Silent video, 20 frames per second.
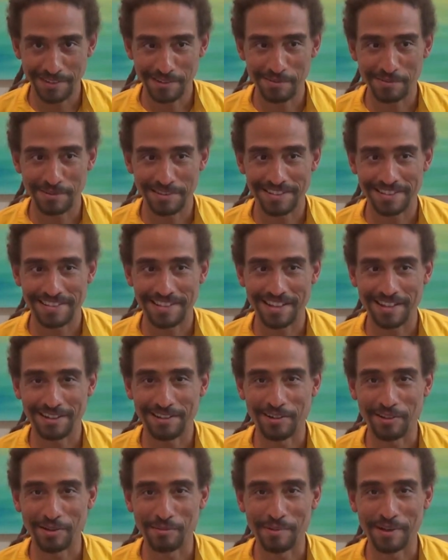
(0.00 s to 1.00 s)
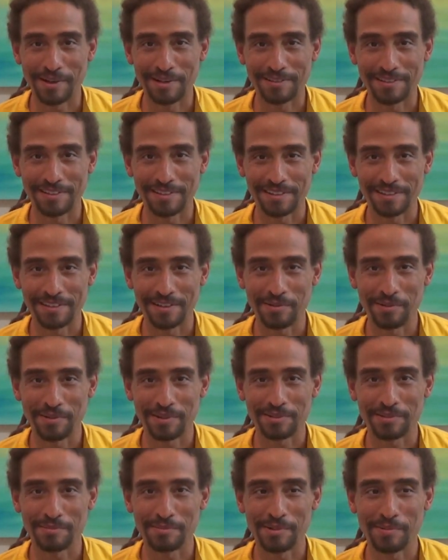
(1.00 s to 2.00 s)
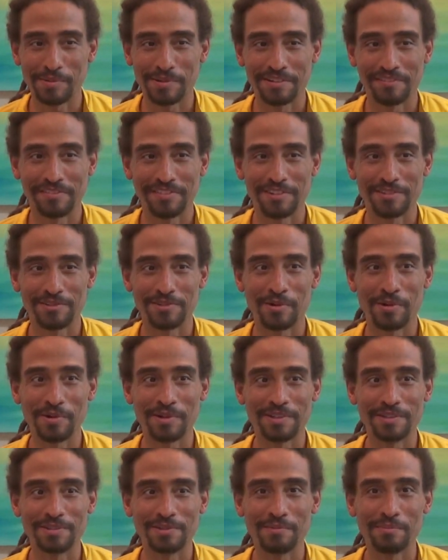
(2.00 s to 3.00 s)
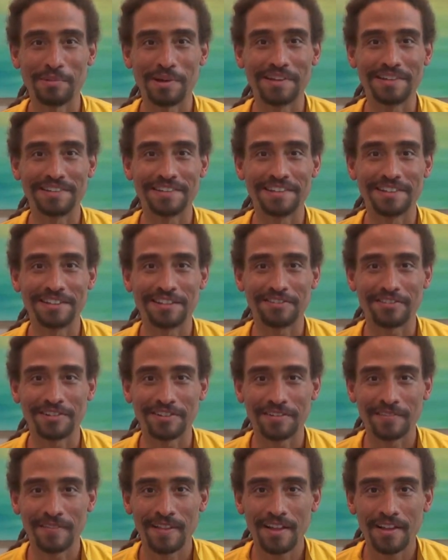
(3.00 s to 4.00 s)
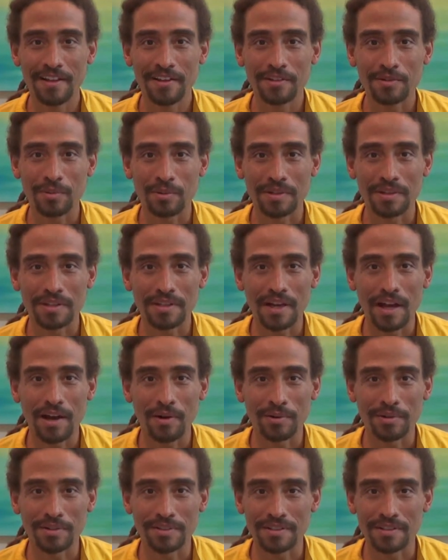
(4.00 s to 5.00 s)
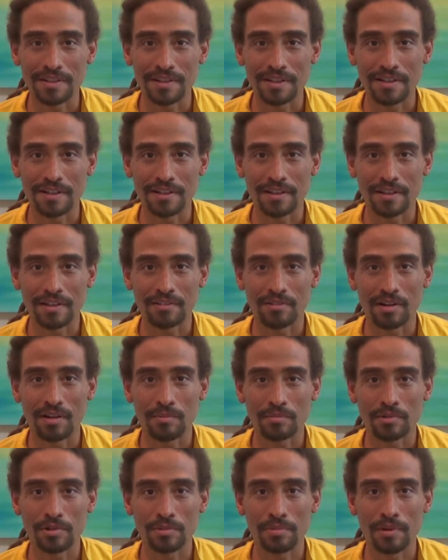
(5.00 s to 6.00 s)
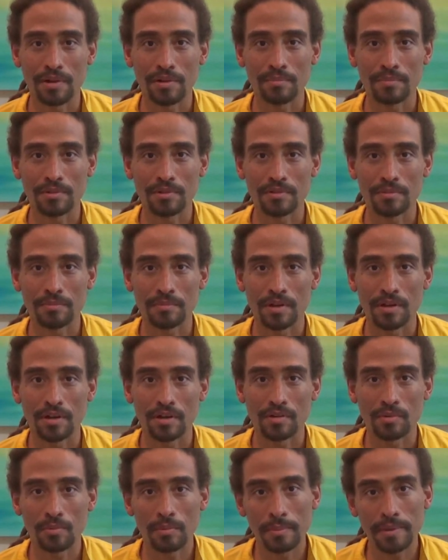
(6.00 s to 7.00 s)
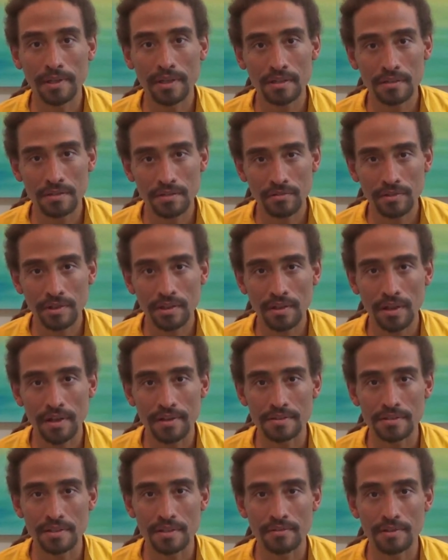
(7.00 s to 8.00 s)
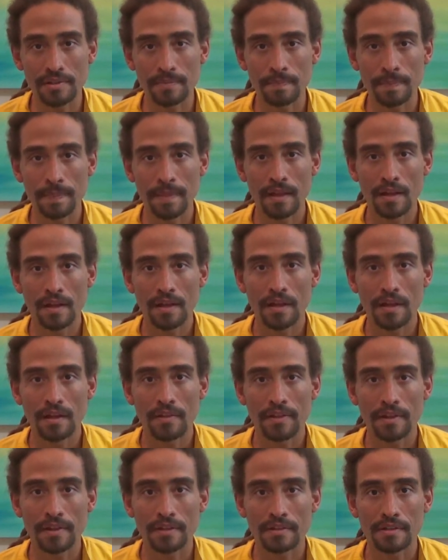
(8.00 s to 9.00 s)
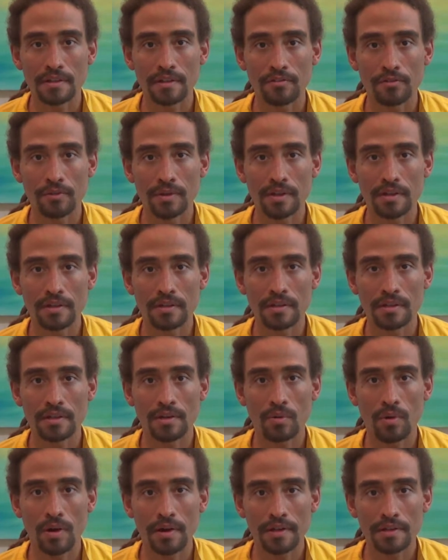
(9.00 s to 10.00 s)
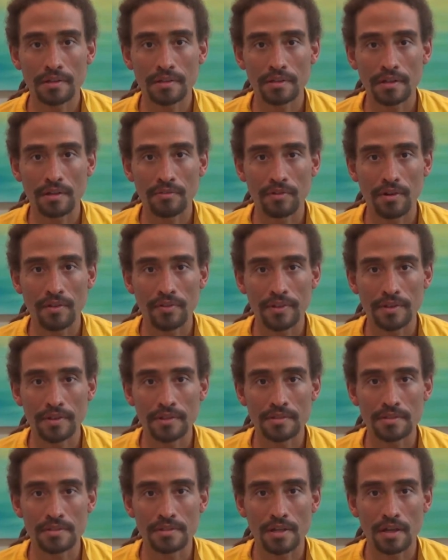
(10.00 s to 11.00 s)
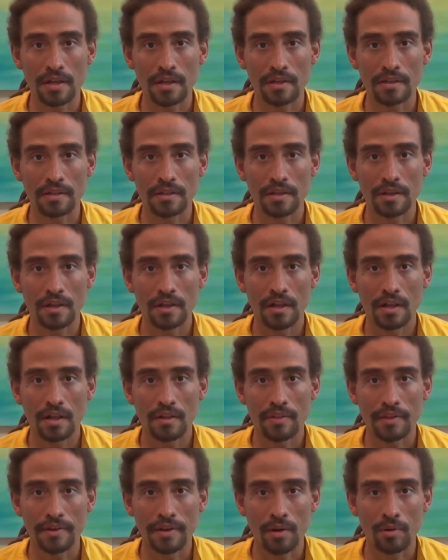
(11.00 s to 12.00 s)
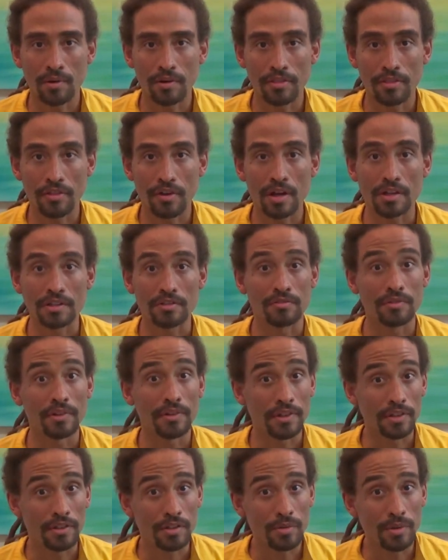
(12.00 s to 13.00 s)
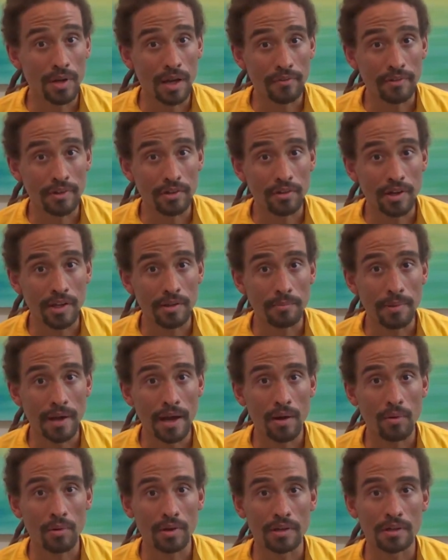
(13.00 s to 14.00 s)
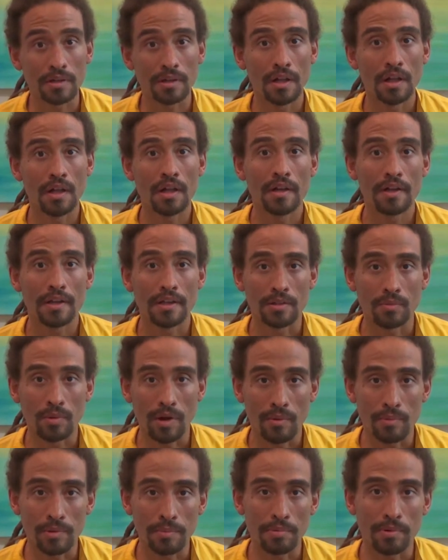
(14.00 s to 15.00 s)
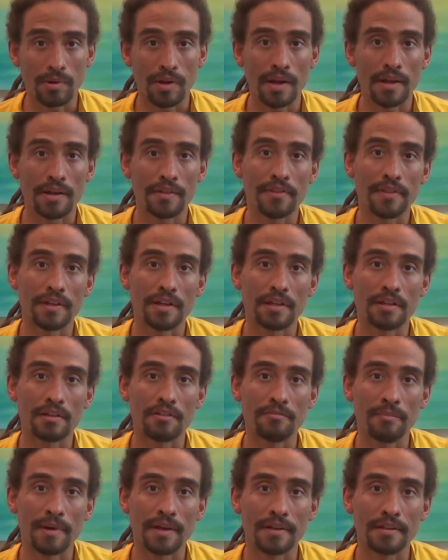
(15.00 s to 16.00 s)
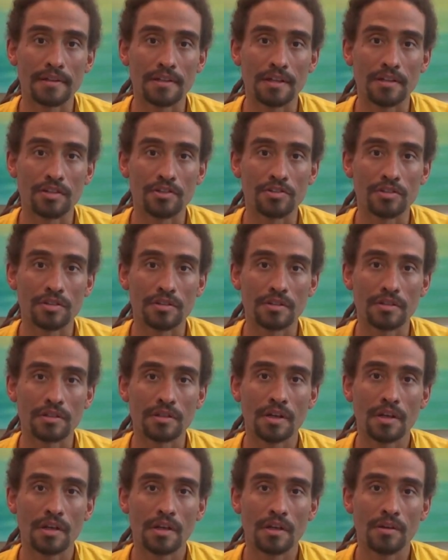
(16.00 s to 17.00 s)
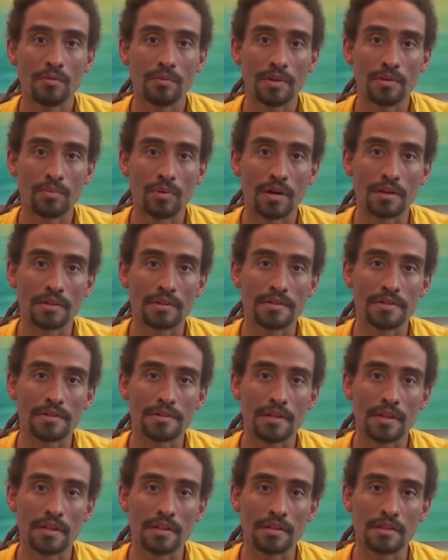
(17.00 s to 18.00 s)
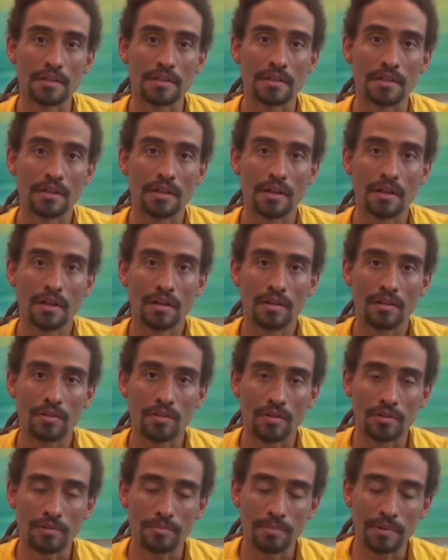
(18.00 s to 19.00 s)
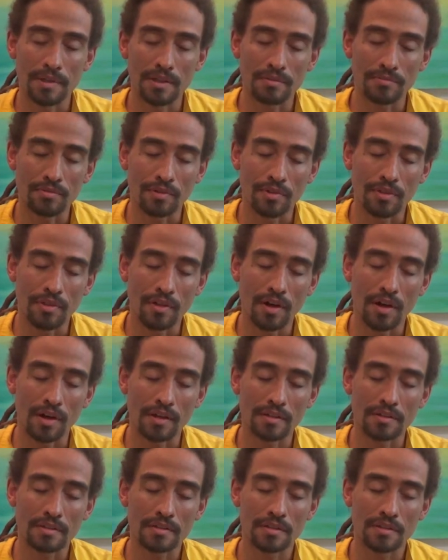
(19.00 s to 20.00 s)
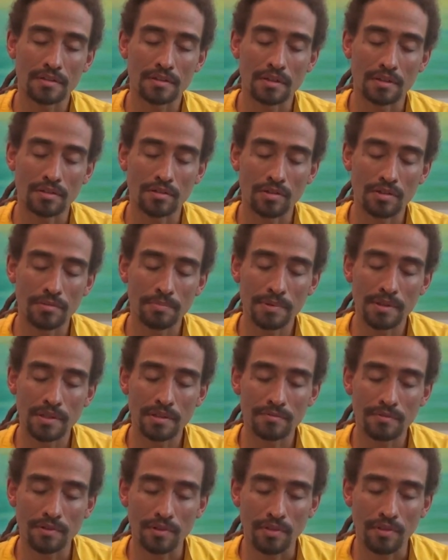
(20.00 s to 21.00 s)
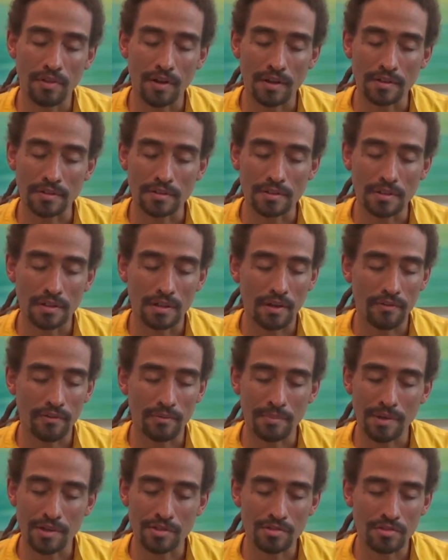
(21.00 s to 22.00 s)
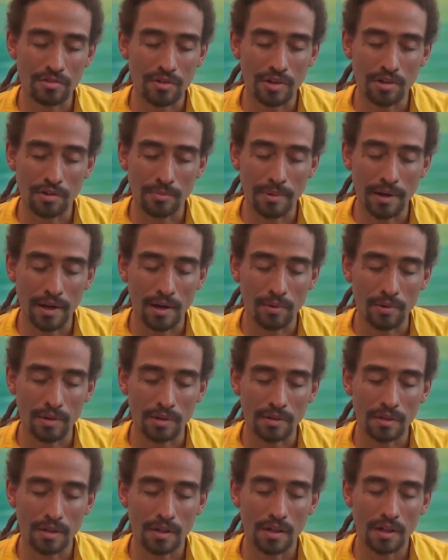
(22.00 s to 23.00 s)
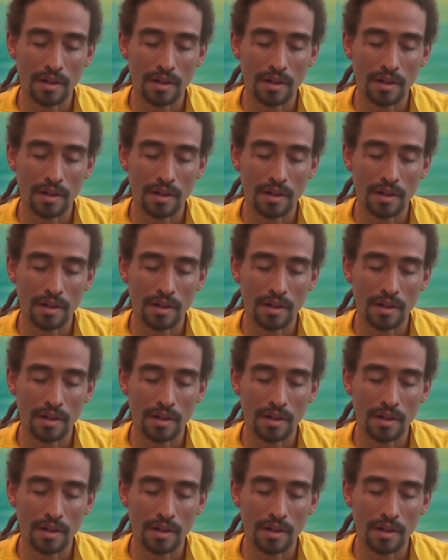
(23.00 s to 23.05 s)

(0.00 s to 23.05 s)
what's that all about? I want to be one of these yogis who meditates for 20 hours a day, like Ram Gopal Muzumdar. And we begin to realize even that if we can get quiet enough on the inside, that our thoughts really do have a great power. It's why we pray at the end of meditation. We want to send those peaceful thoughts, but those peaceful thoughts have a much greater power